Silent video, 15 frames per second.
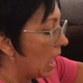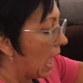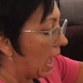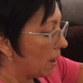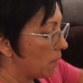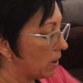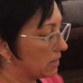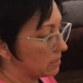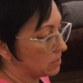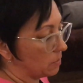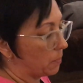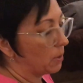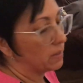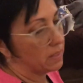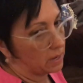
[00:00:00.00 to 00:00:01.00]
I want to
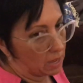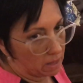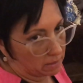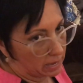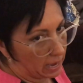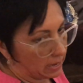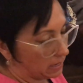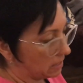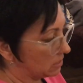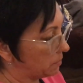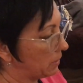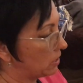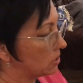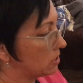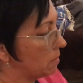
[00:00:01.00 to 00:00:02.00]
support the calcaneus
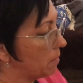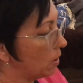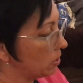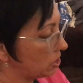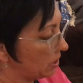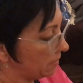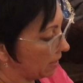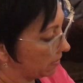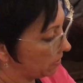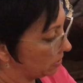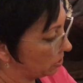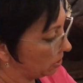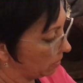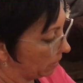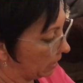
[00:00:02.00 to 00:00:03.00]
because the motion that they're
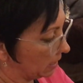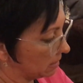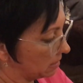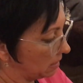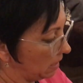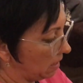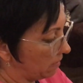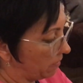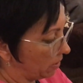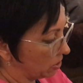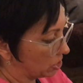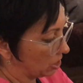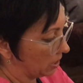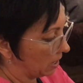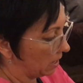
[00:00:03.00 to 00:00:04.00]
doing is
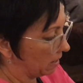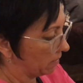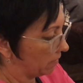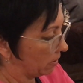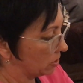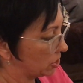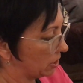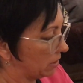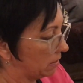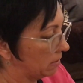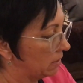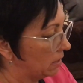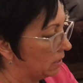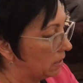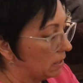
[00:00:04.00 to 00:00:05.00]
eversion and inversion.
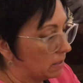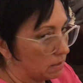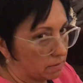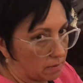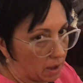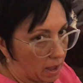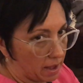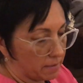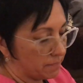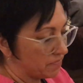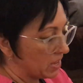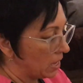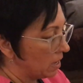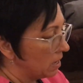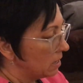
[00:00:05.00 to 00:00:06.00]
Okay?
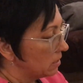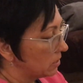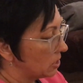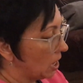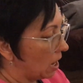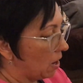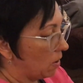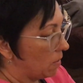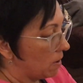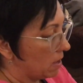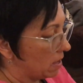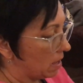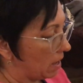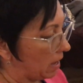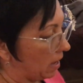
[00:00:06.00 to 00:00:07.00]
So
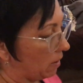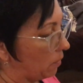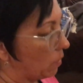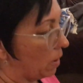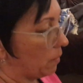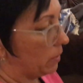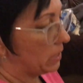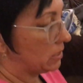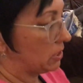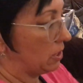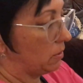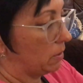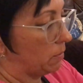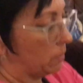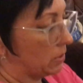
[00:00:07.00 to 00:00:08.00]
what would it
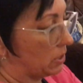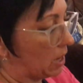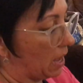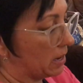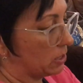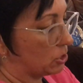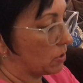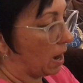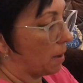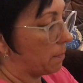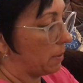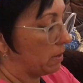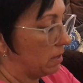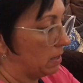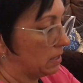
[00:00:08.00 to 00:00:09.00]
do? It would kind of drop
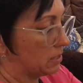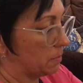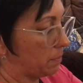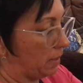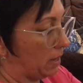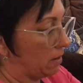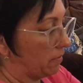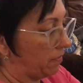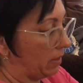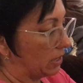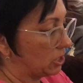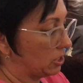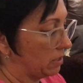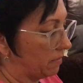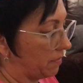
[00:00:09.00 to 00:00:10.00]
into plantar
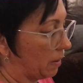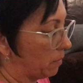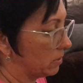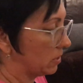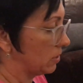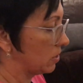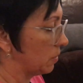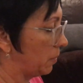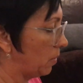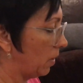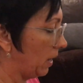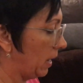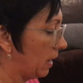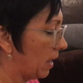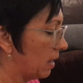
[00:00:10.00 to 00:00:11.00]
flexion if I wasn't
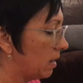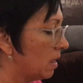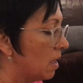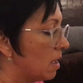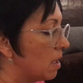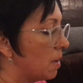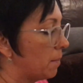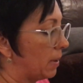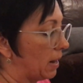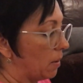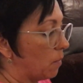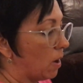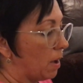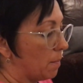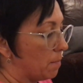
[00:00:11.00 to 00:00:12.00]
supporting it. But I
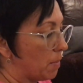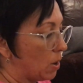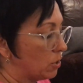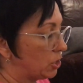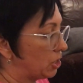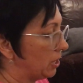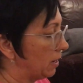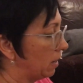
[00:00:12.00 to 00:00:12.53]
want motion.